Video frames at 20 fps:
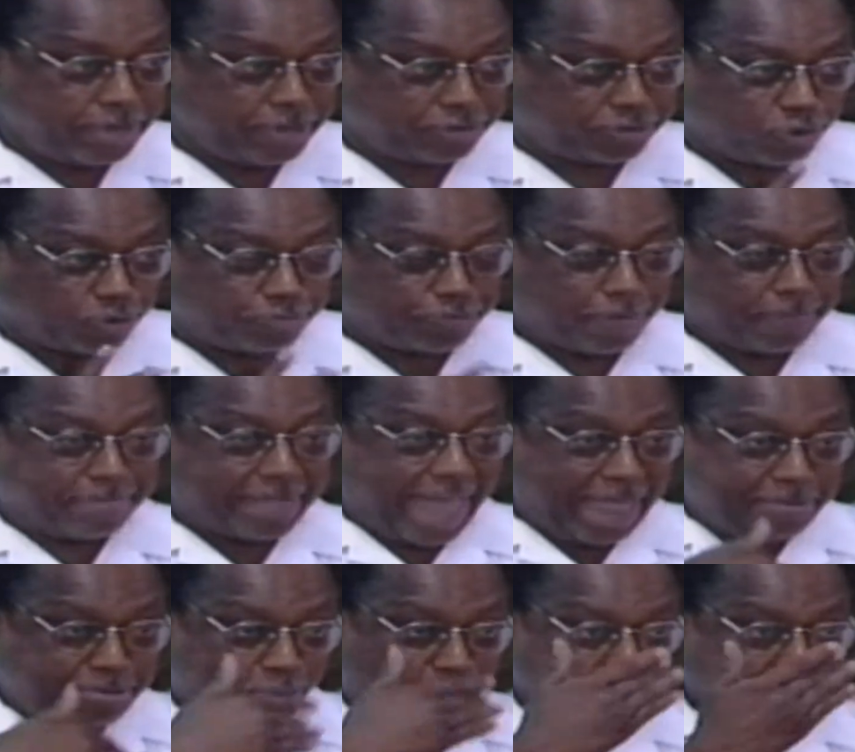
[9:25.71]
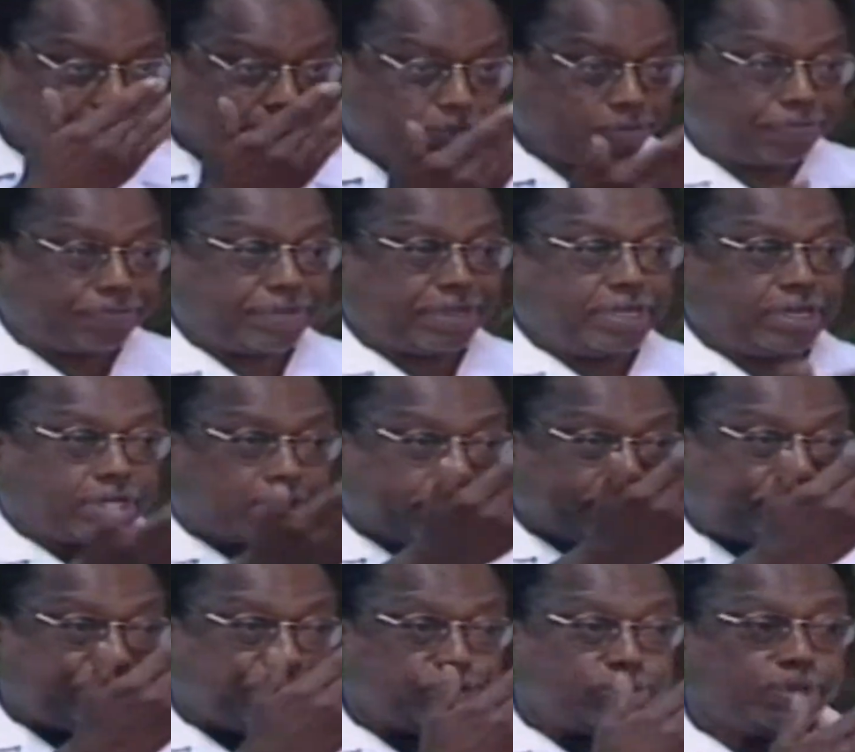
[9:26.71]
So from that point of view, the
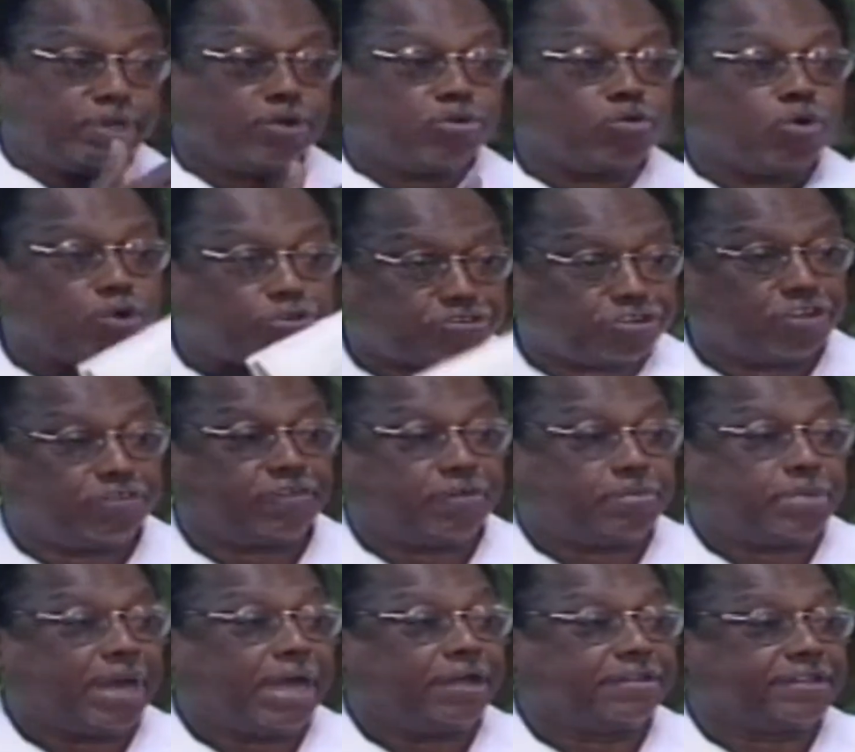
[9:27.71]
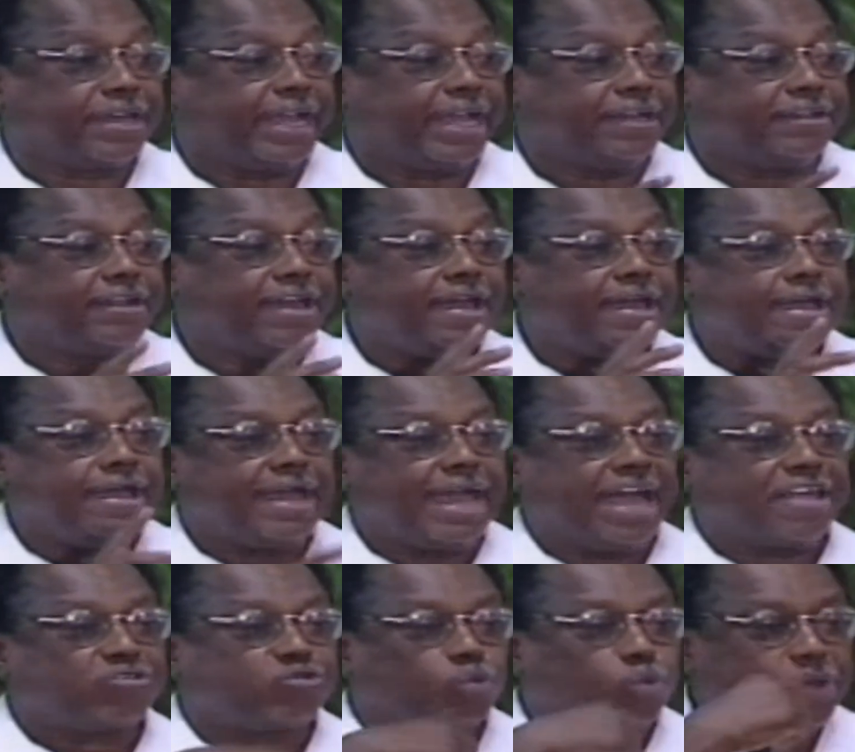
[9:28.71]
continued erosion of apartheid
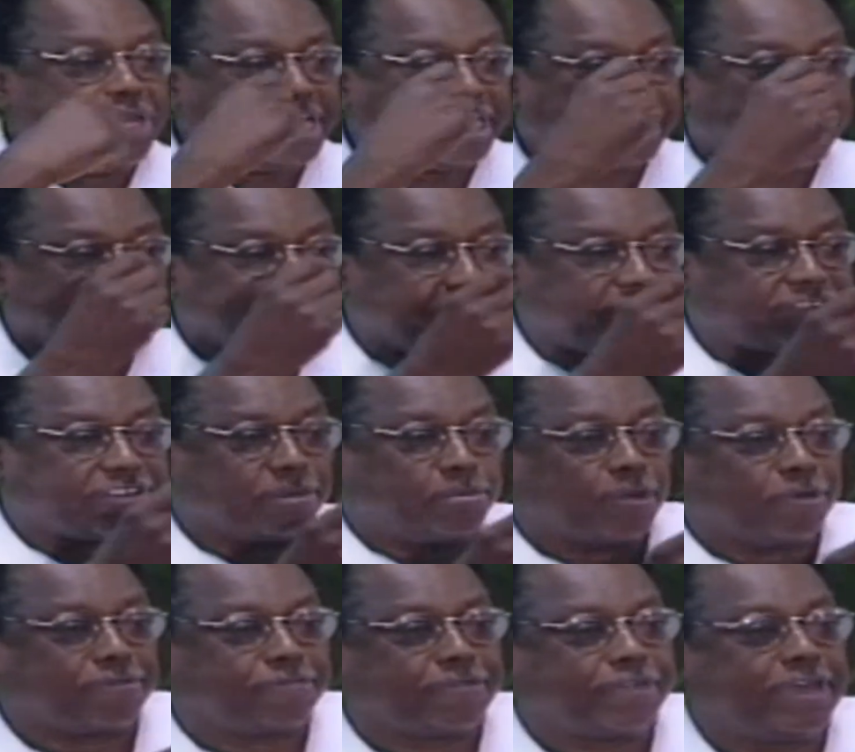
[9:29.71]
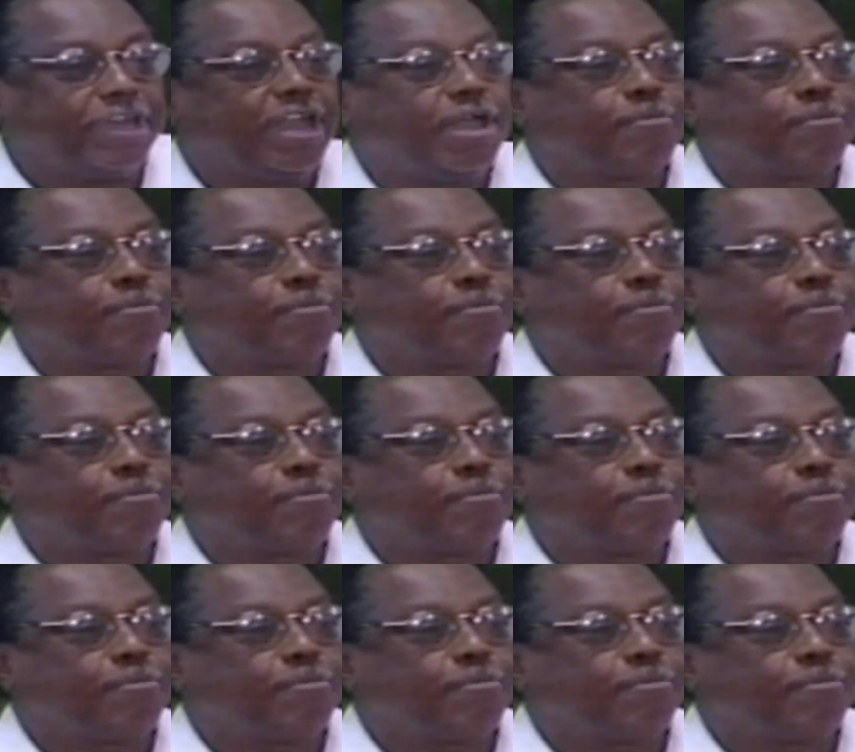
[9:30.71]
has weakened some of the